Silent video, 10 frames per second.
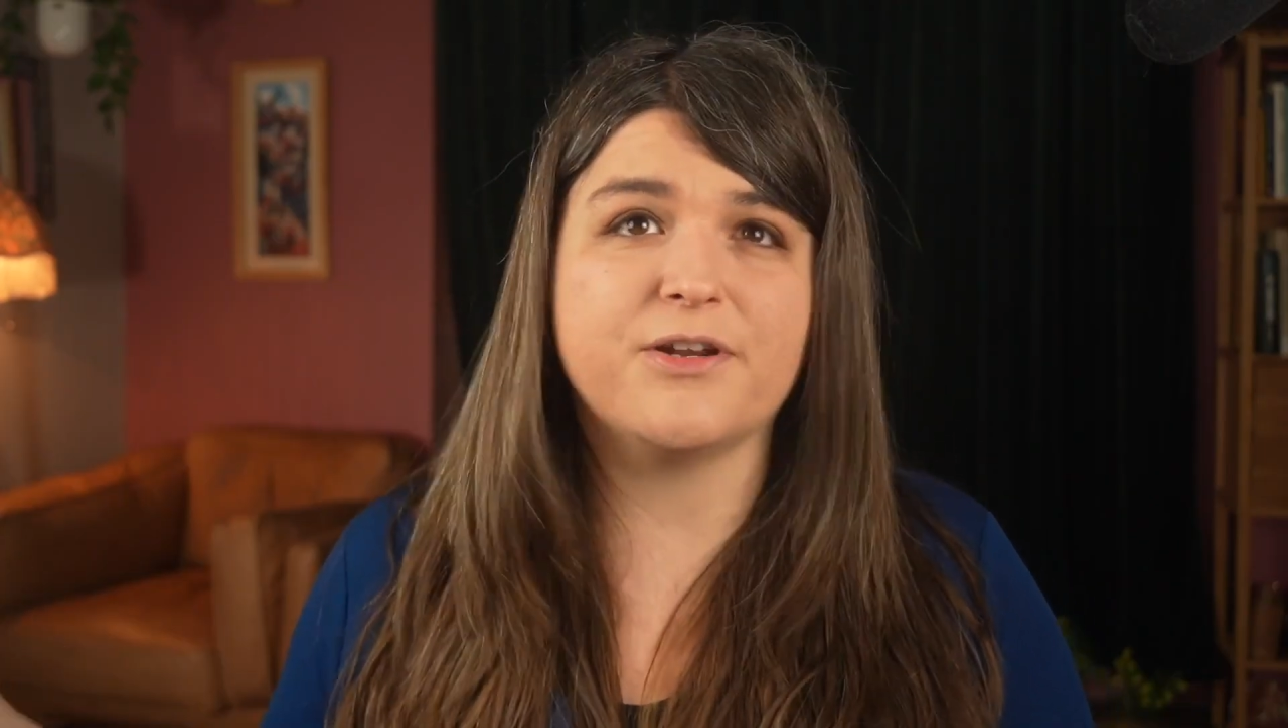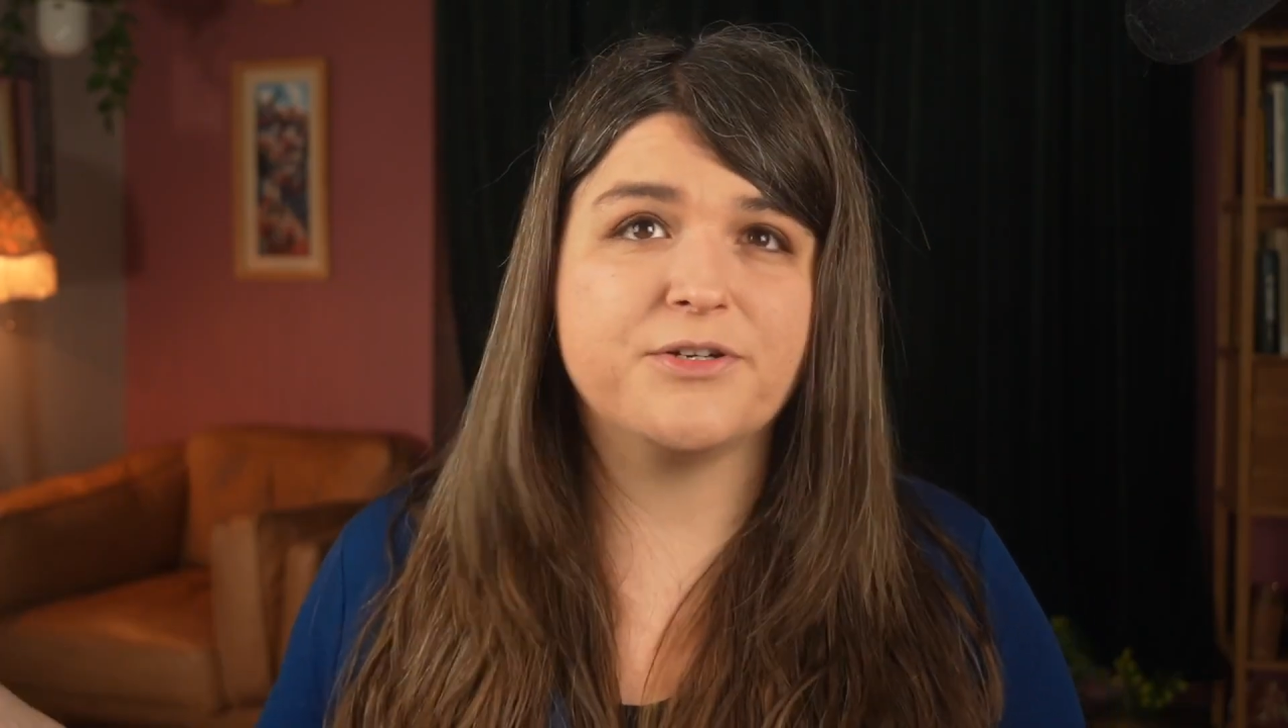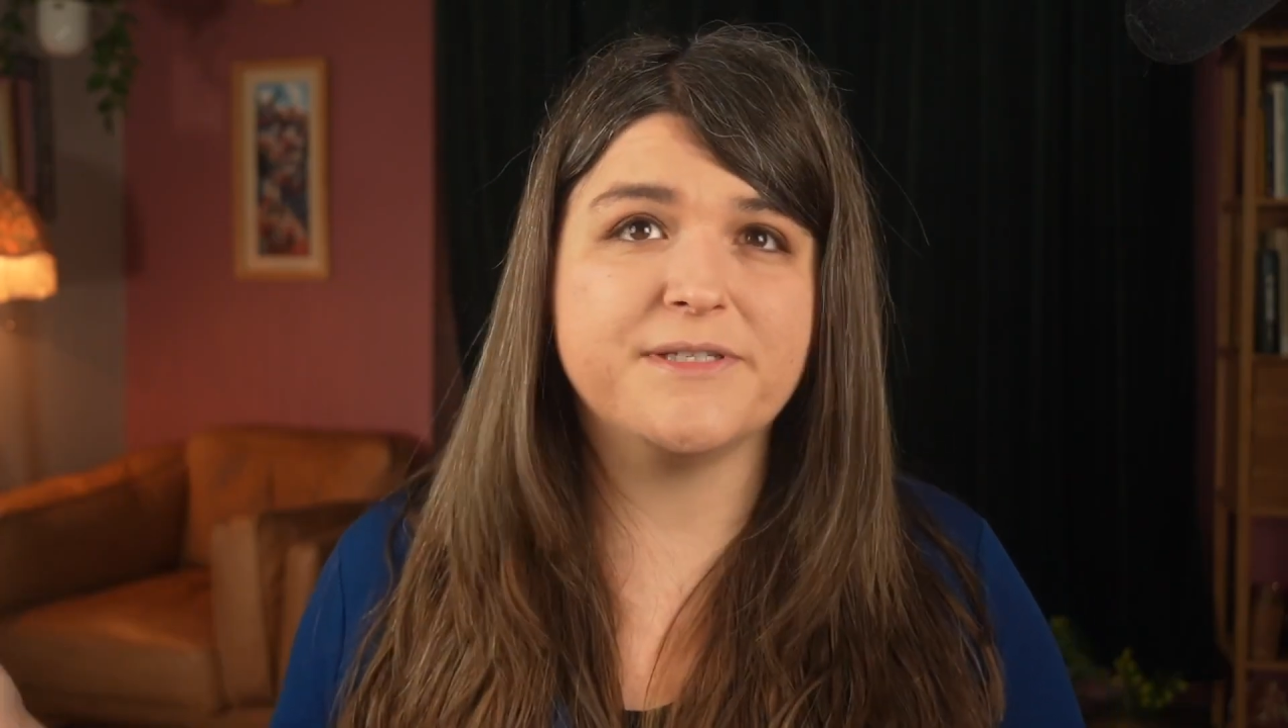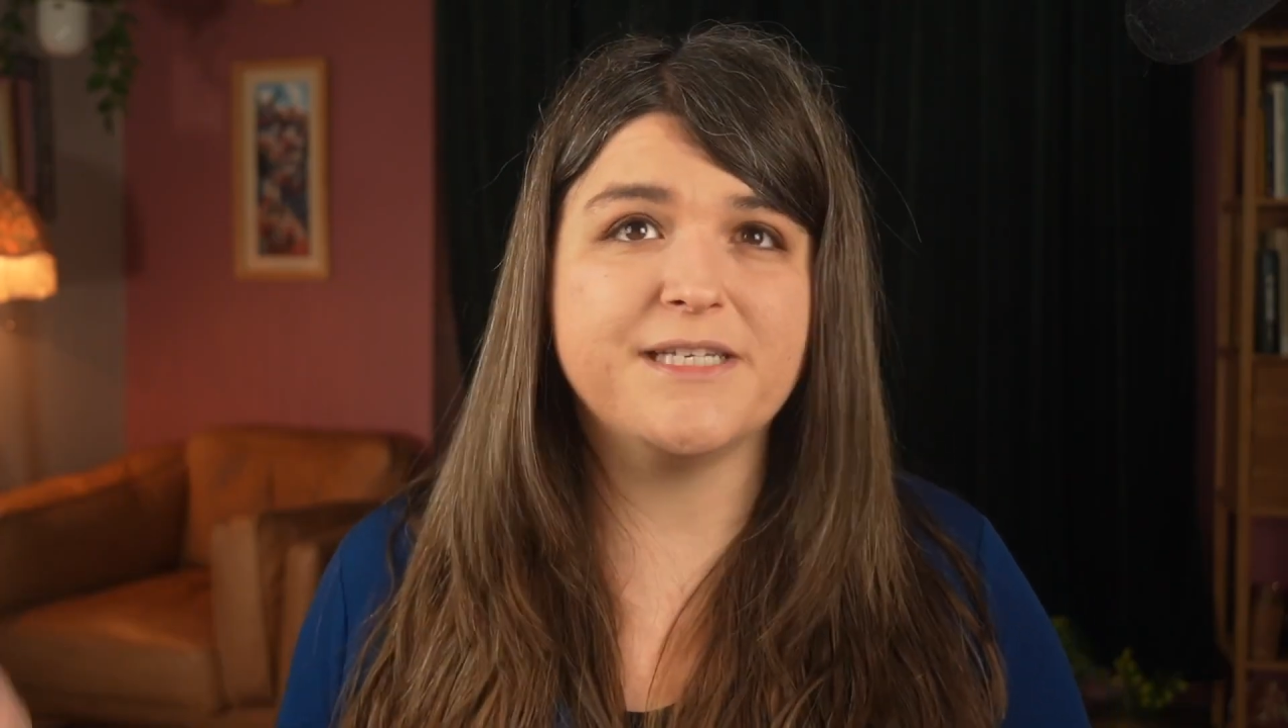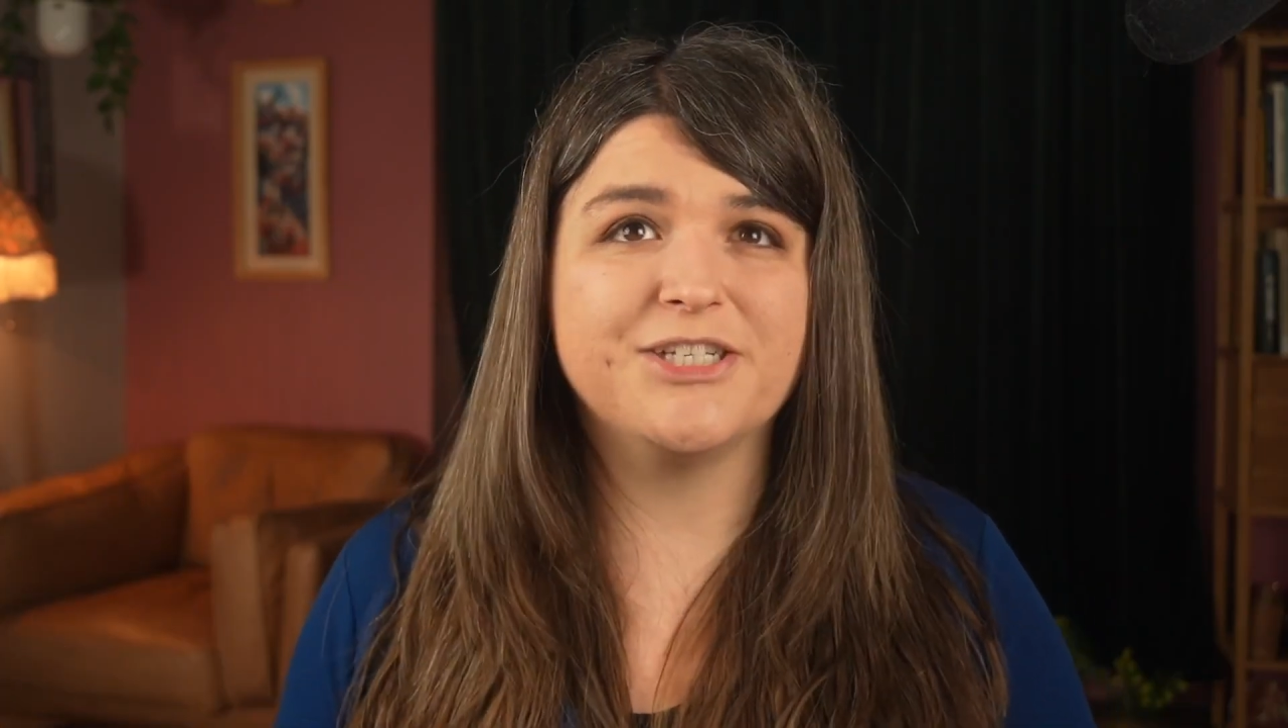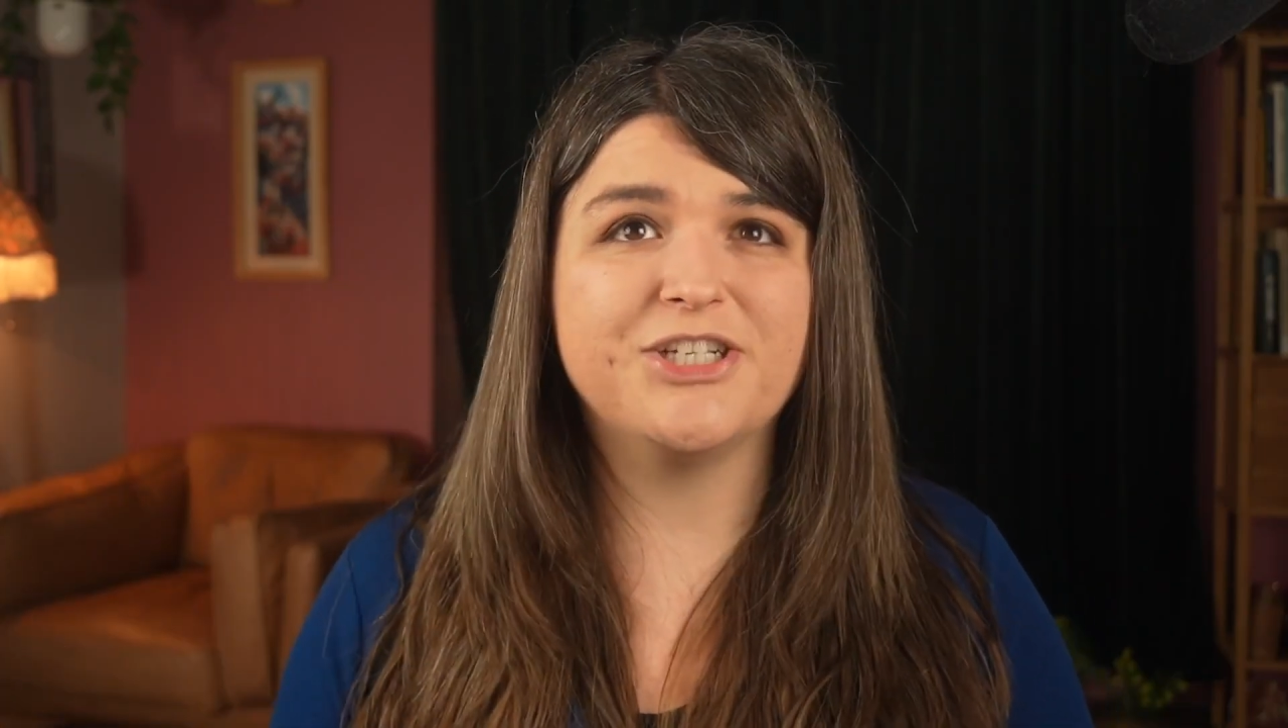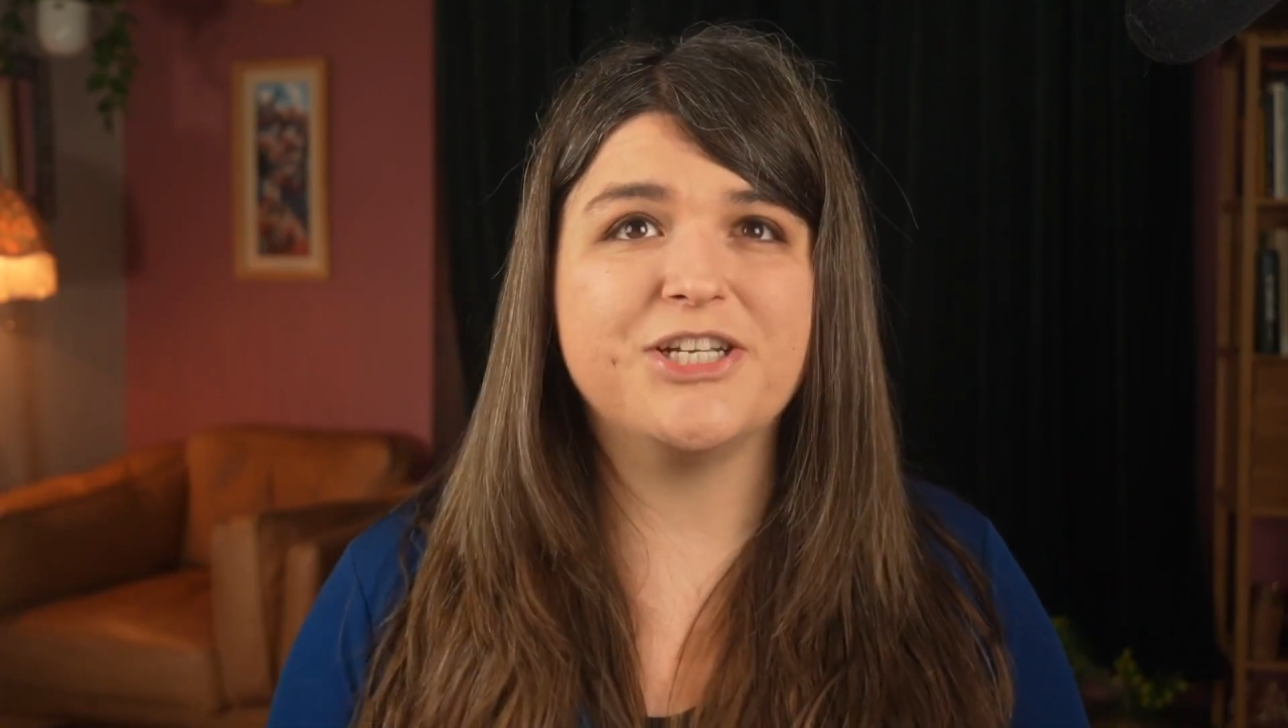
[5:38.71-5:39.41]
you're interested in